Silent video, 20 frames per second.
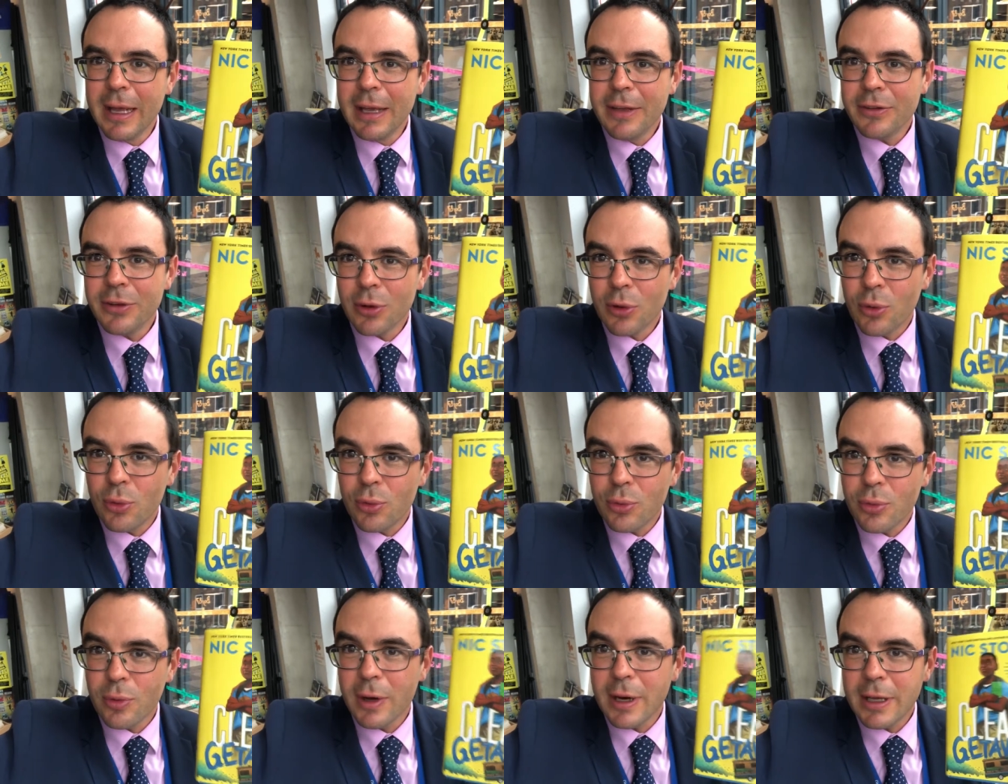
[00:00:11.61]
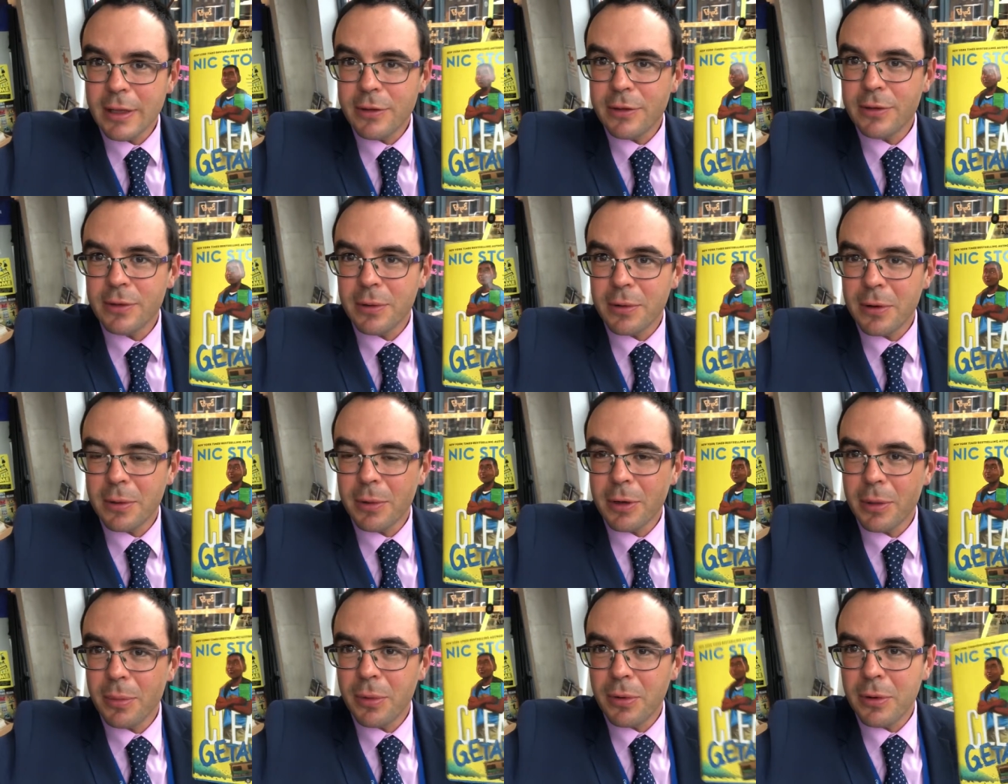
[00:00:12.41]
It's a great story
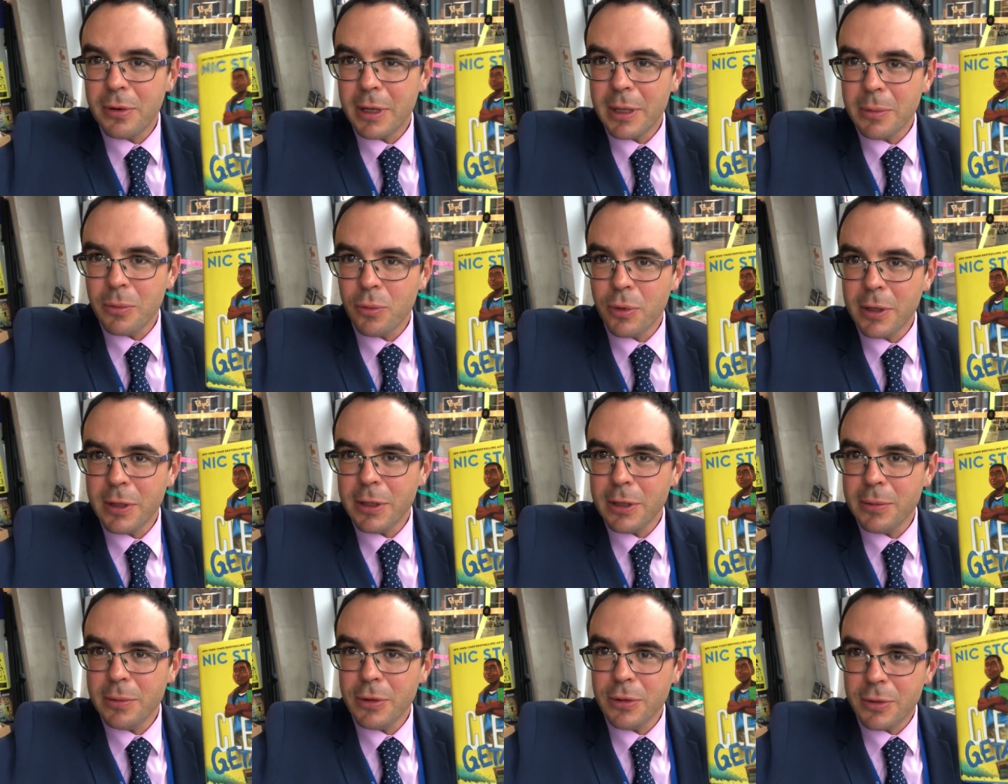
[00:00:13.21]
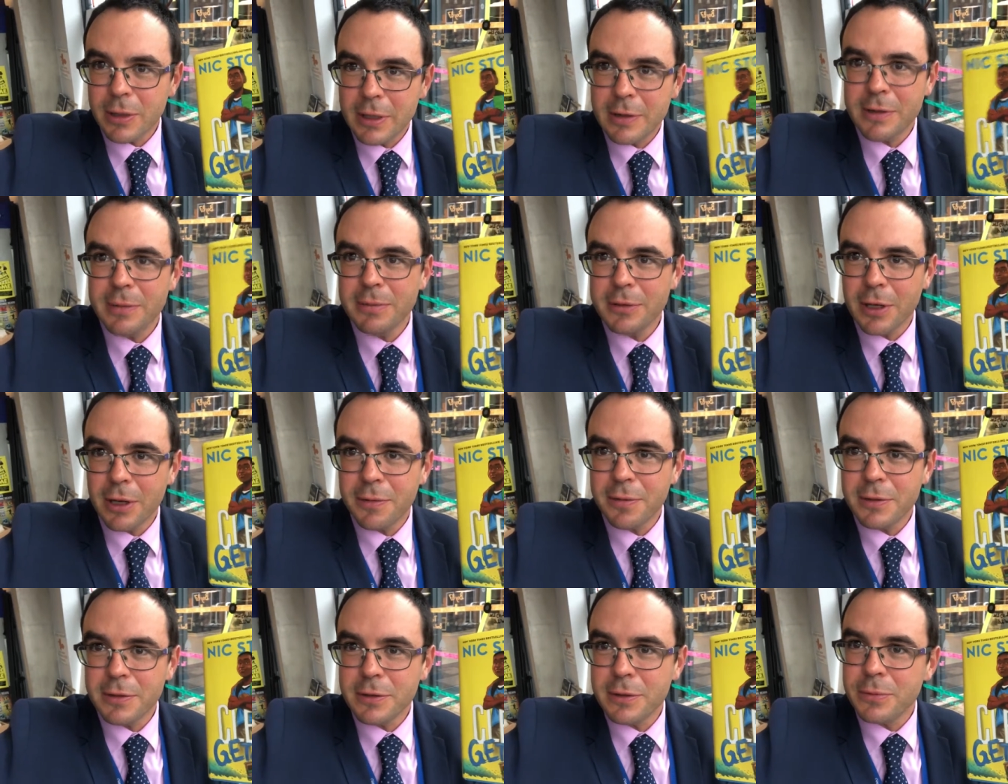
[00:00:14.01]
about a boy named William who gets
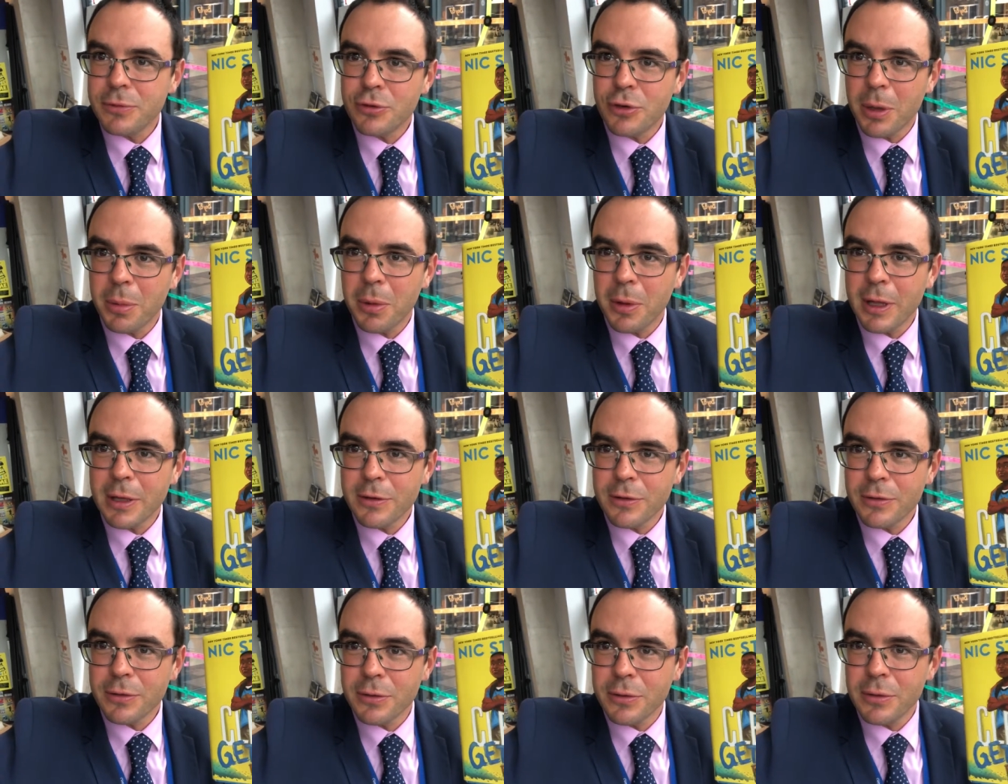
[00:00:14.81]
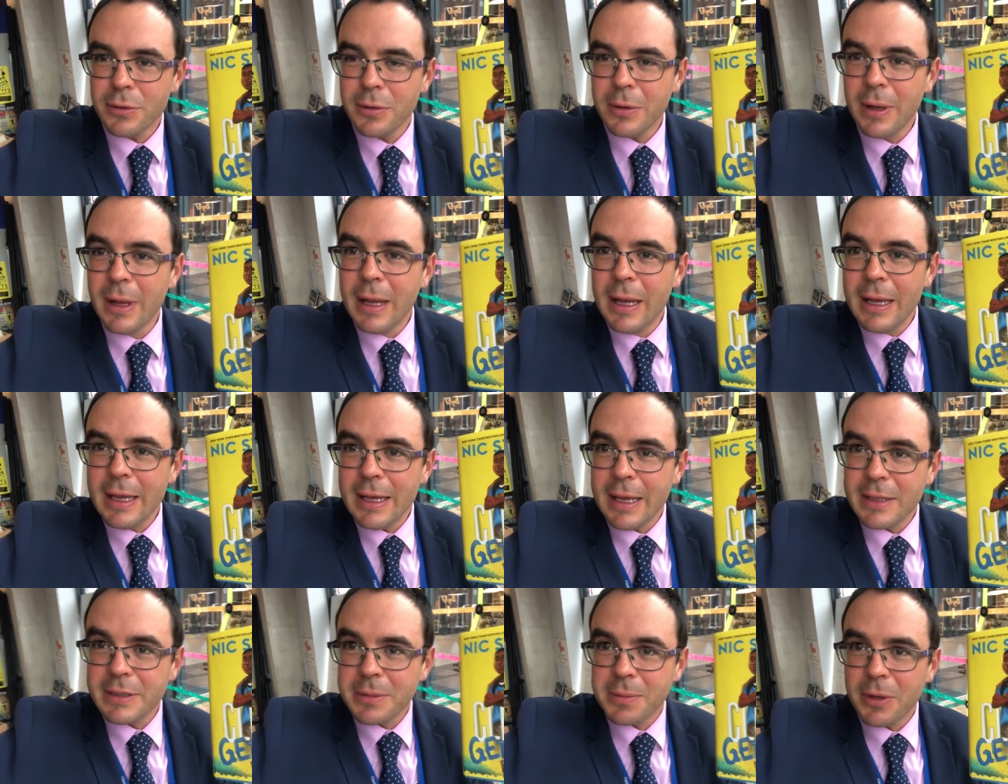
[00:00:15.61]
himself into some trouble at school.
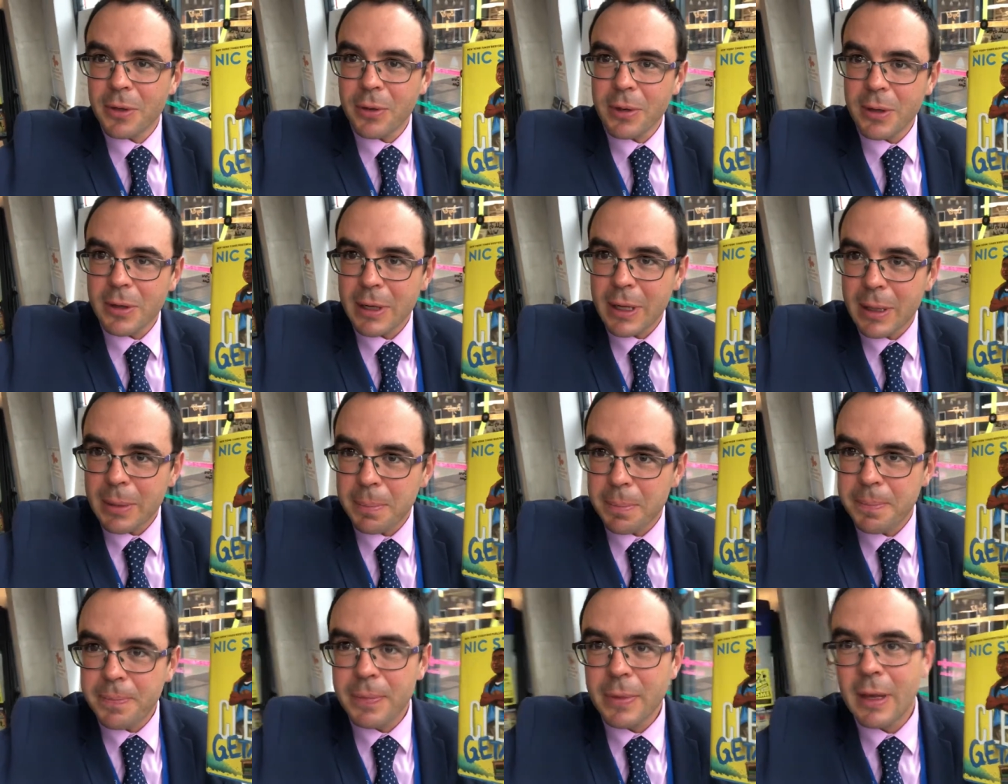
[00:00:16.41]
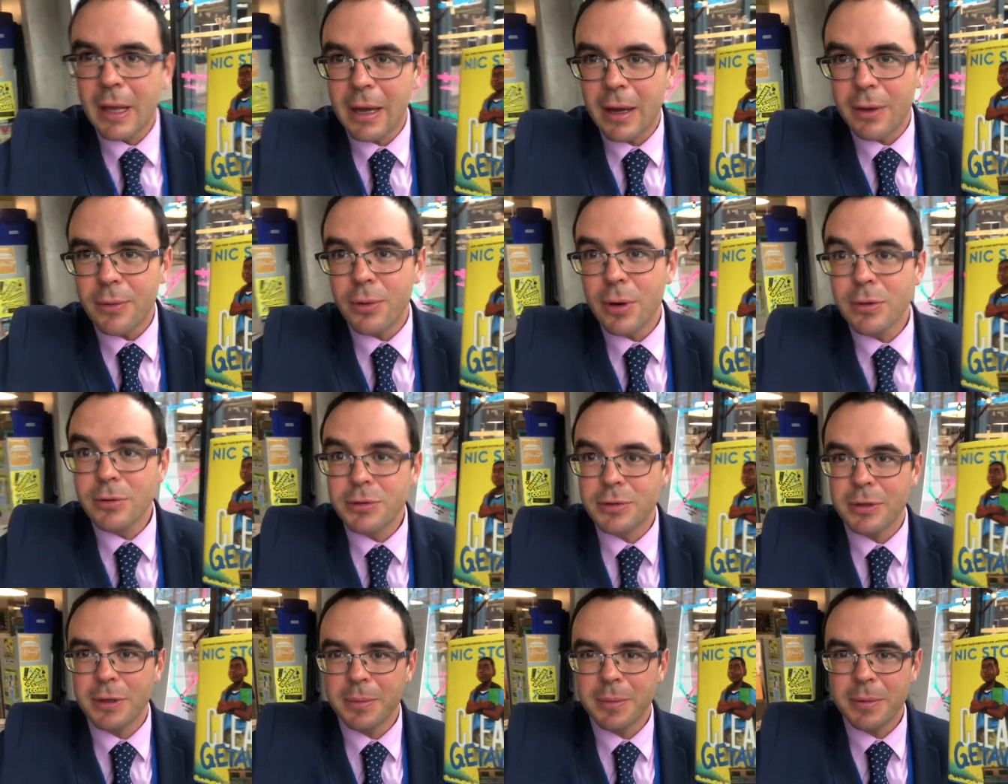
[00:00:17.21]
He ends up going on a uh, road
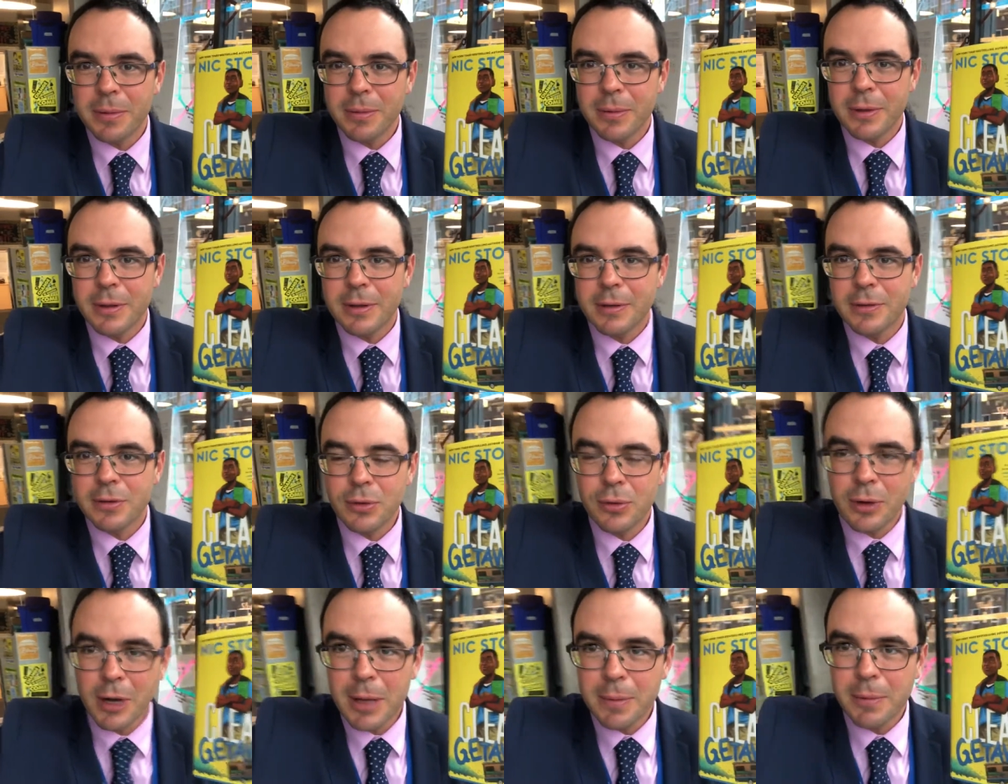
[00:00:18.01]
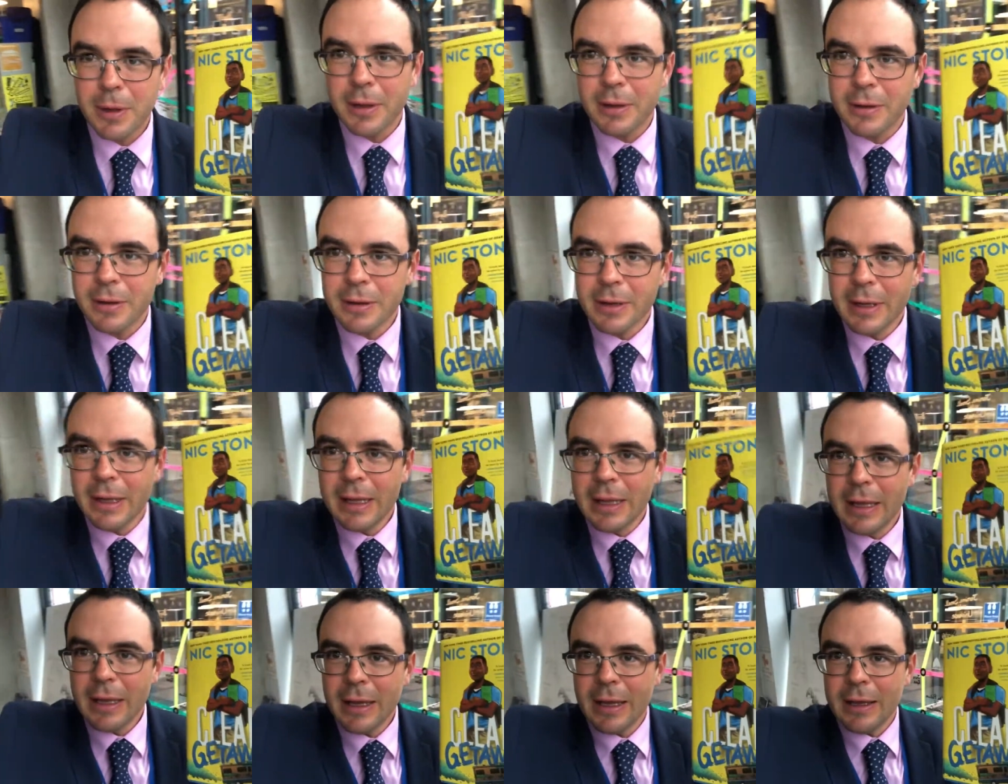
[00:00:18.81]
trip with his grandmother
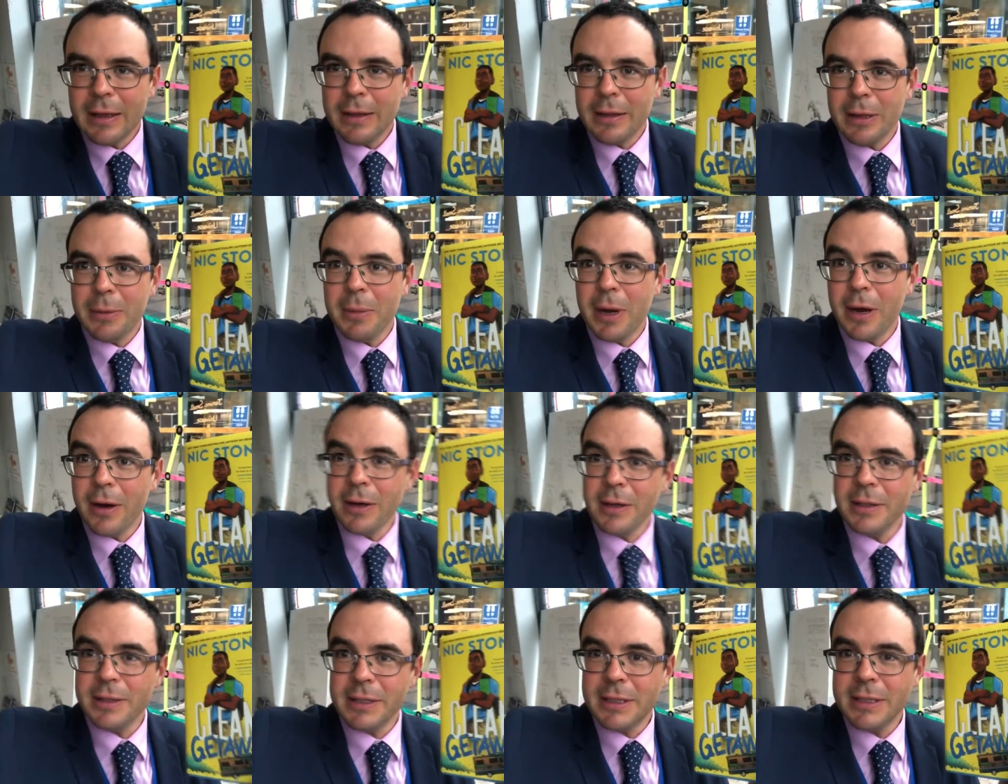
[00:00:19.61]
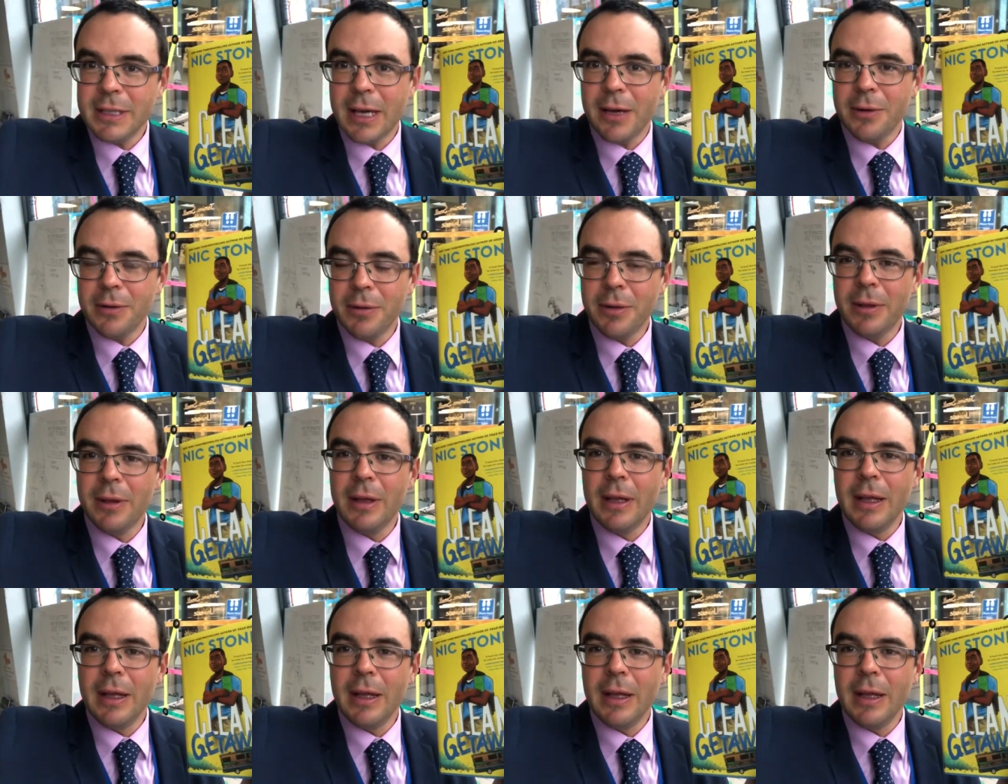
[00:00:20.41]
in the American South